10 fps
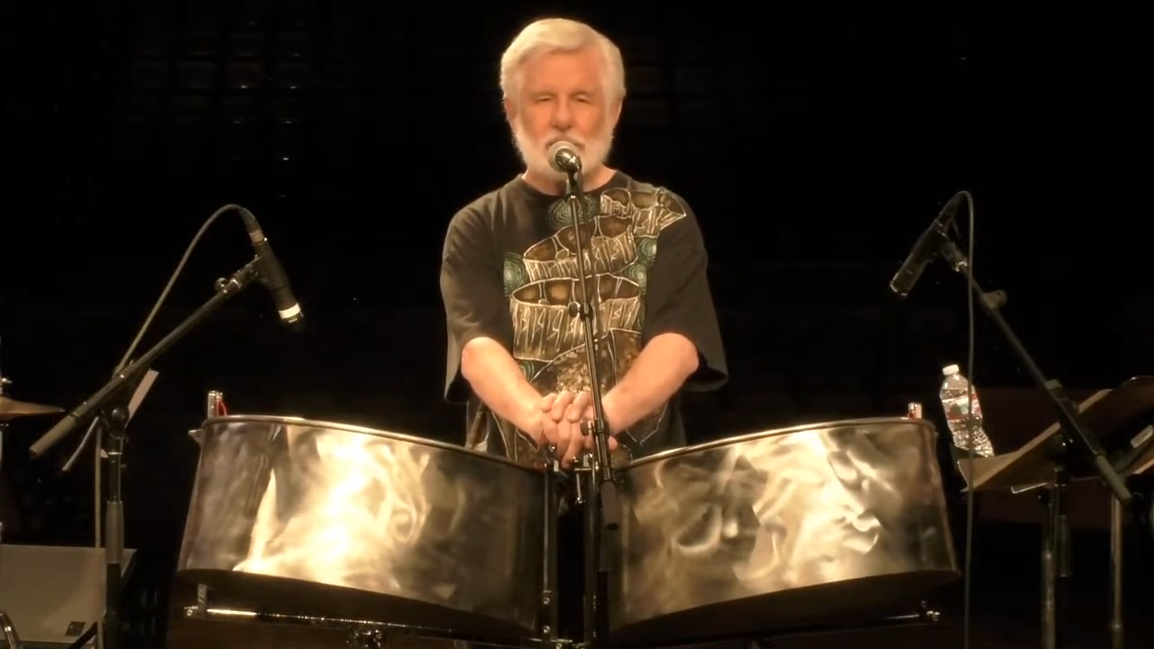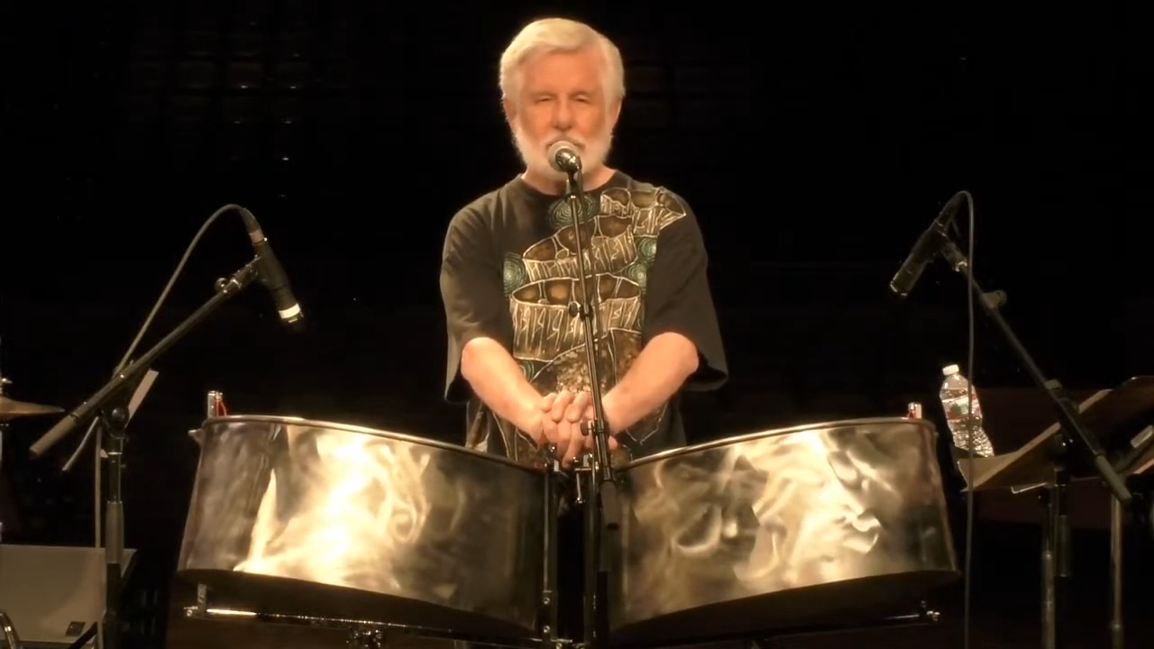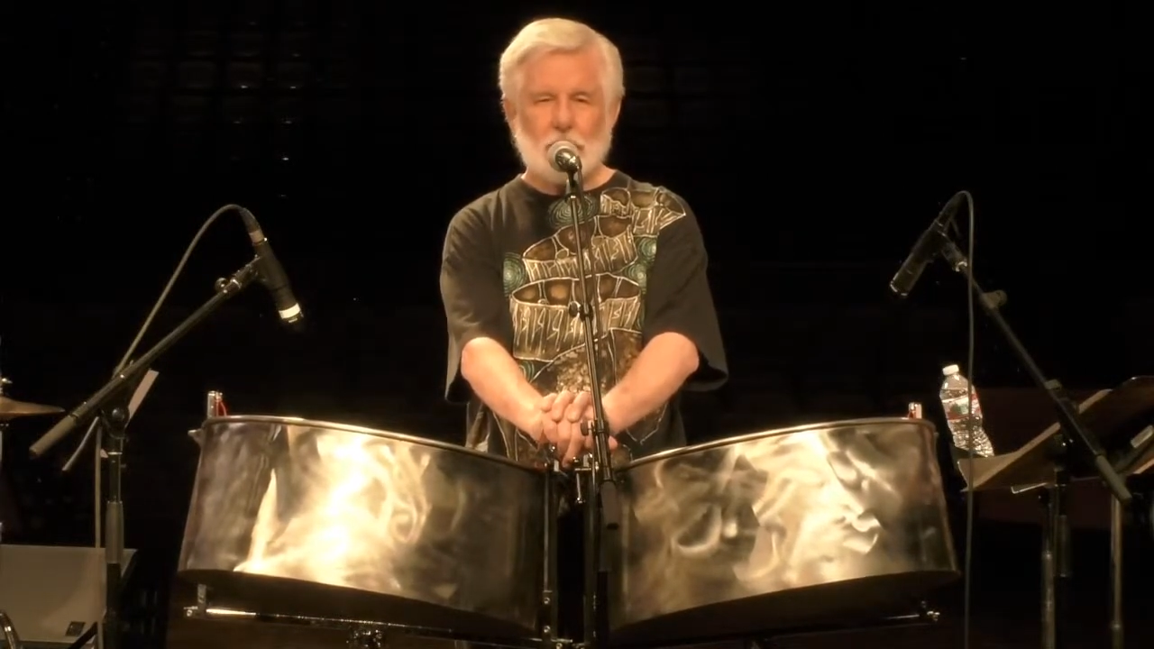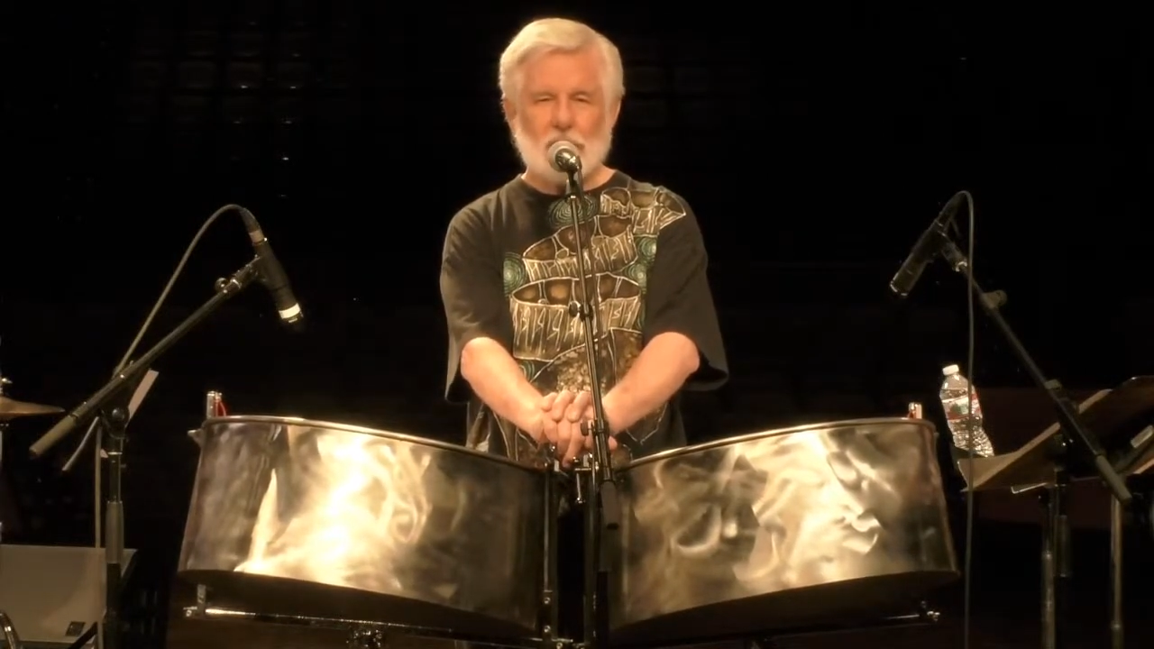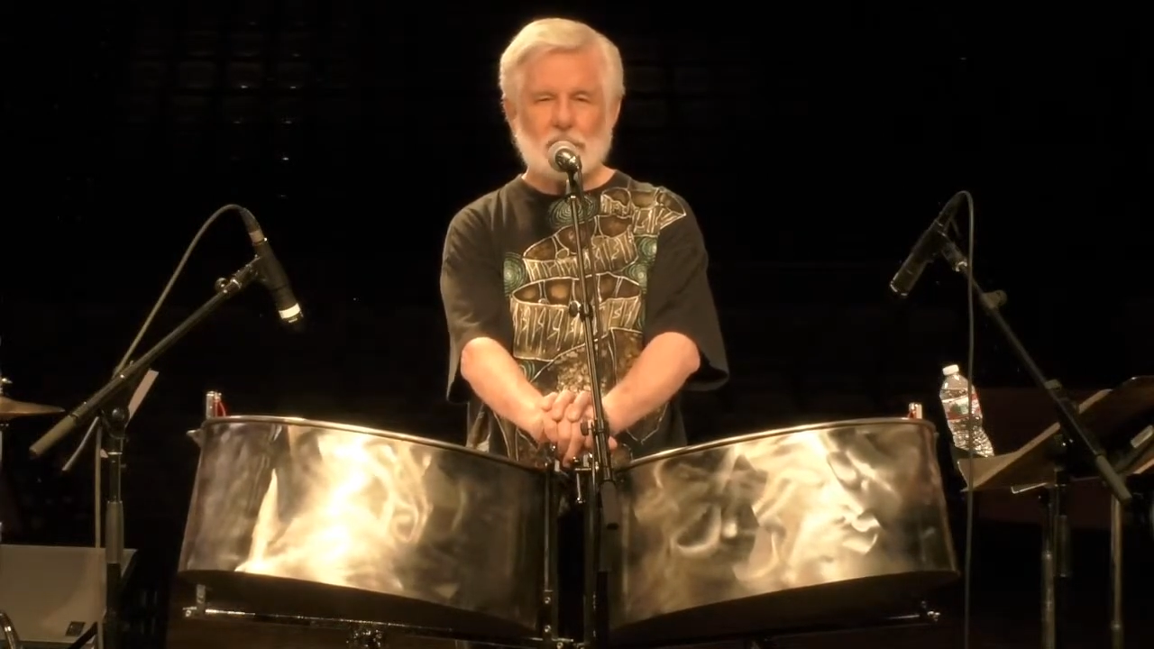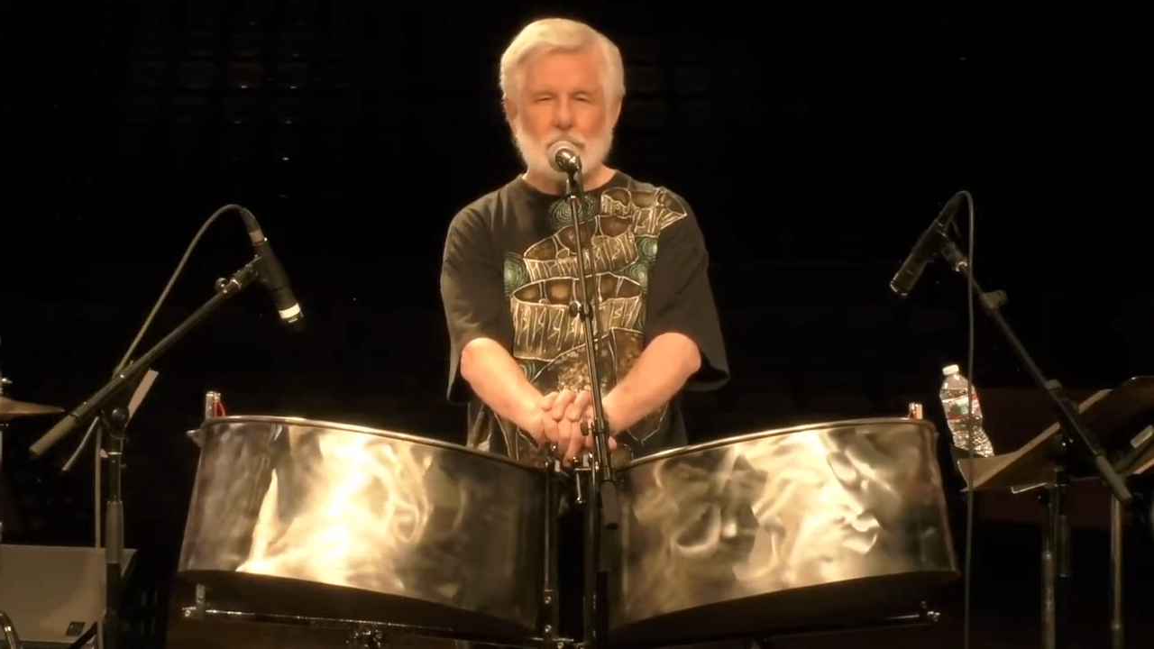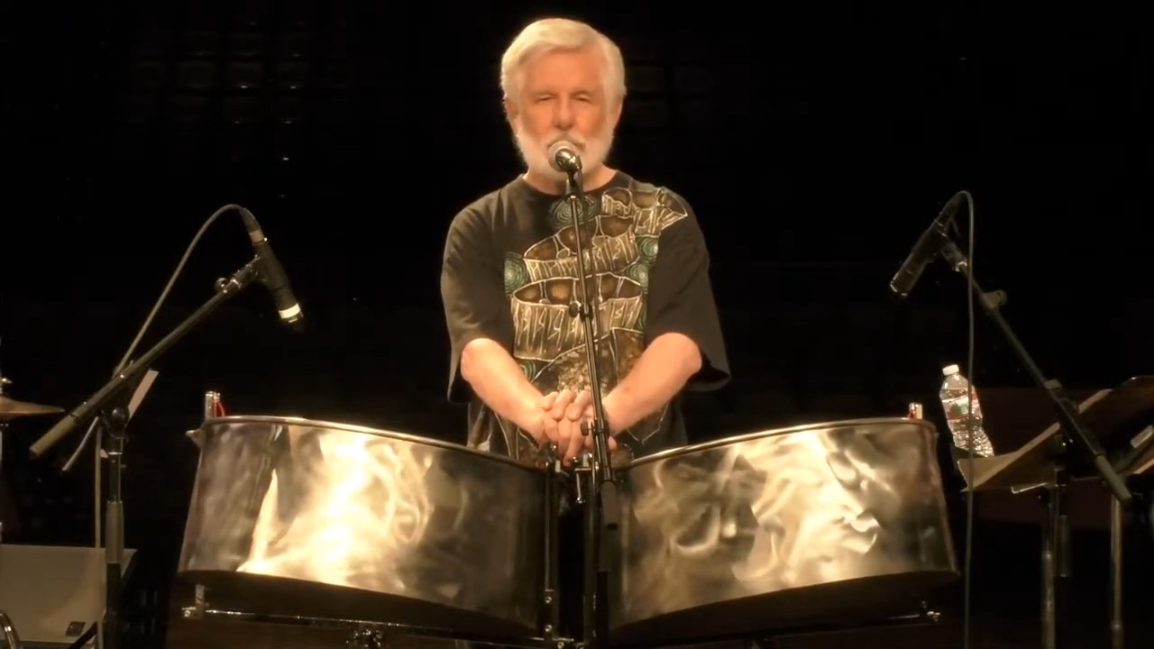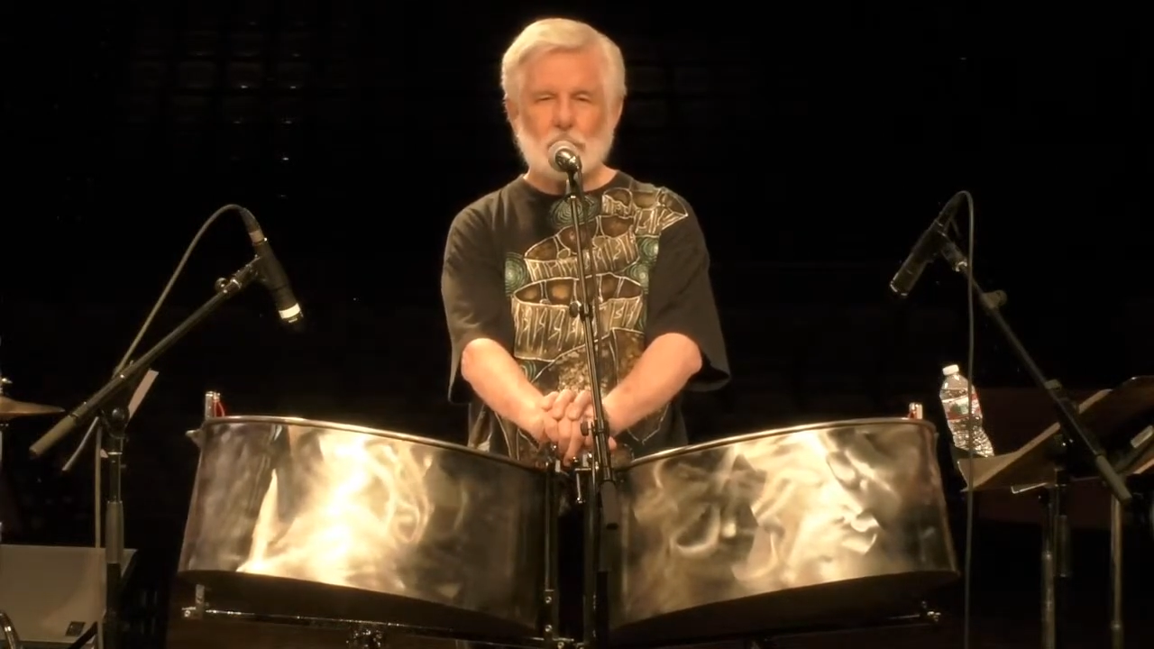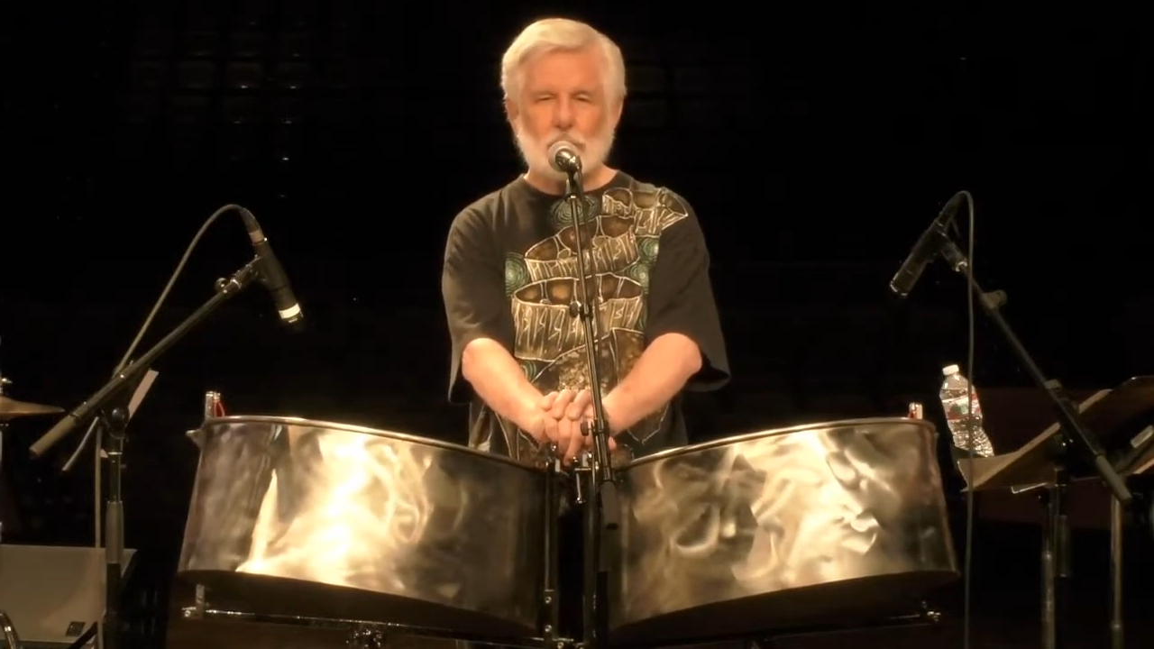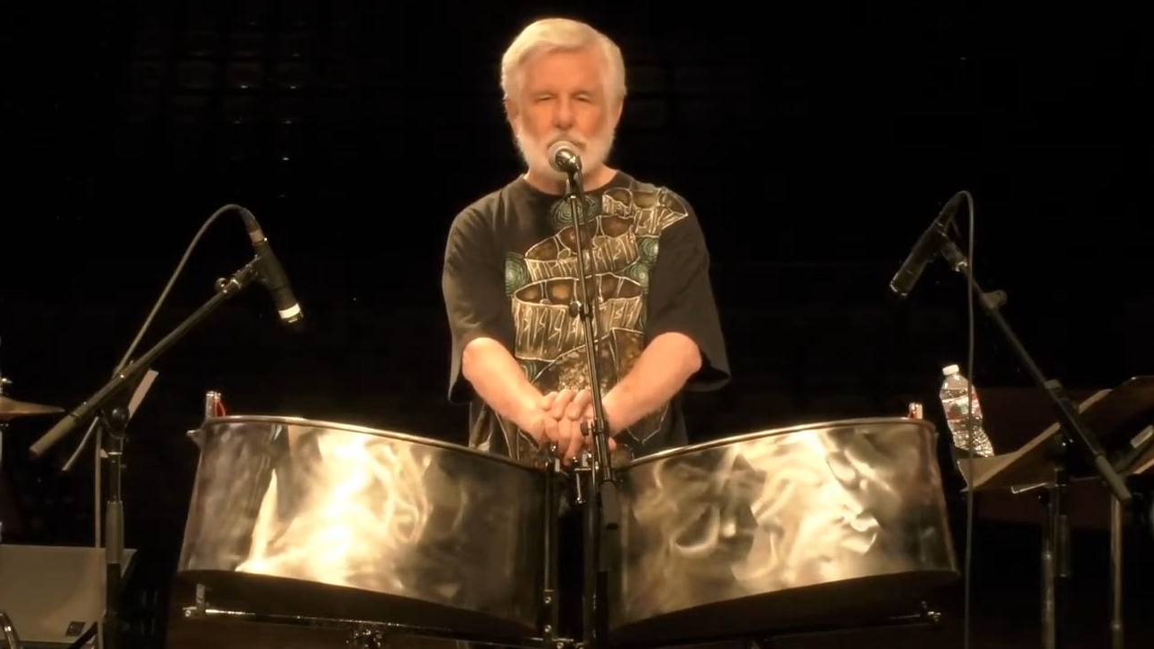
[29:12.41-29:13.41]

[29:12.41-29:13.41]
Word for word: make do with